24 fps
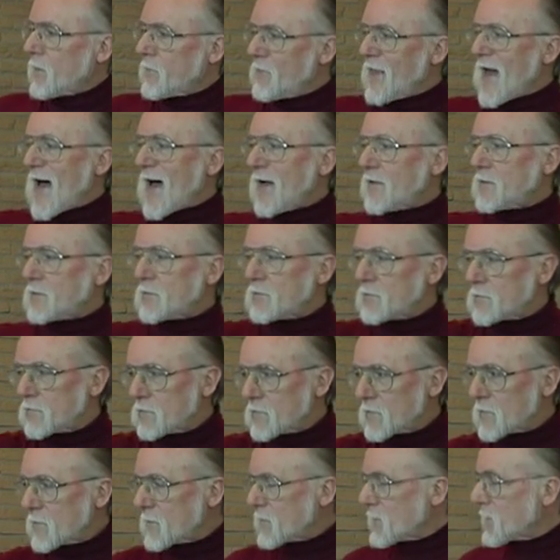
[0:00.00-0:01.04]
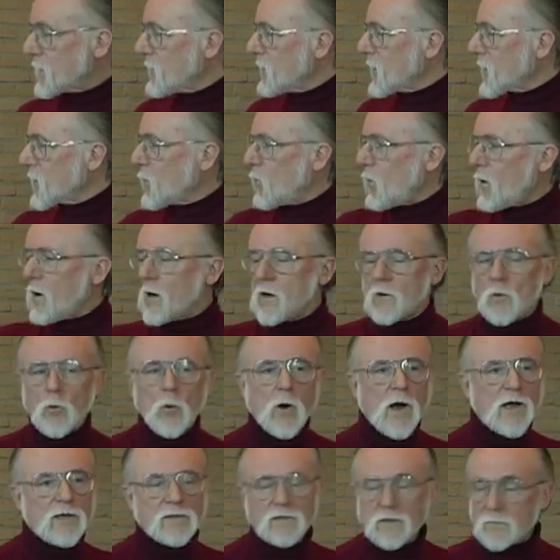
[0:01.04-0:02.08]
that the qual
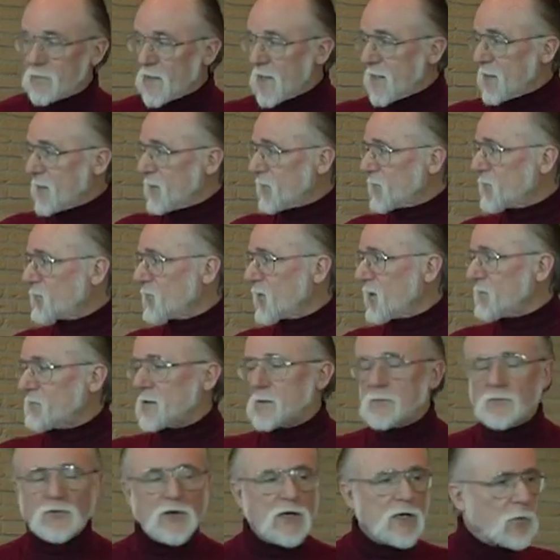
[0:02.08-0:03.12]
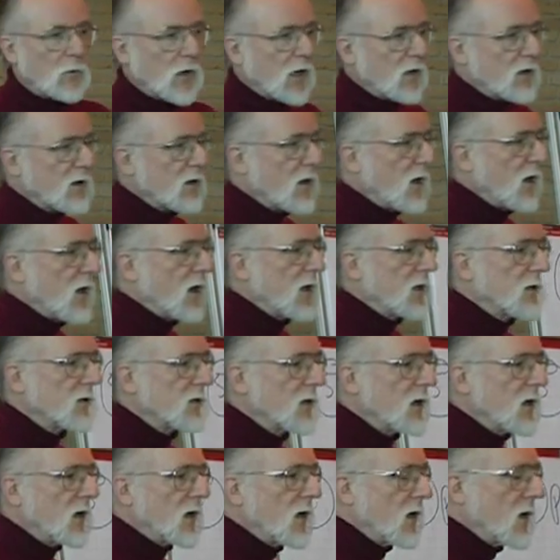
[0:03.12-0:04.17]
quant debate is really pretty well gone.
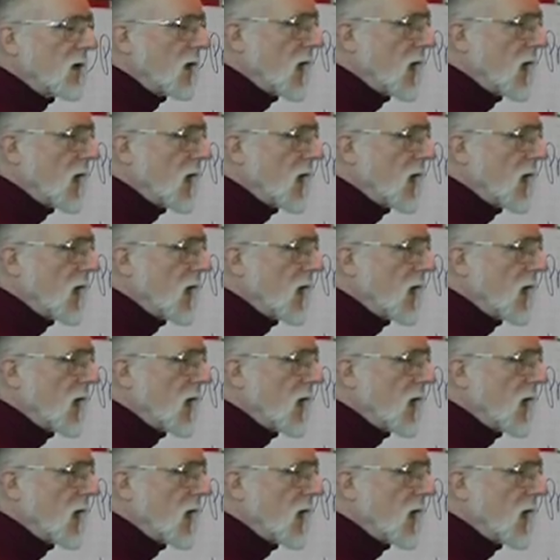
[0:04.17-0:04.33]
Uh,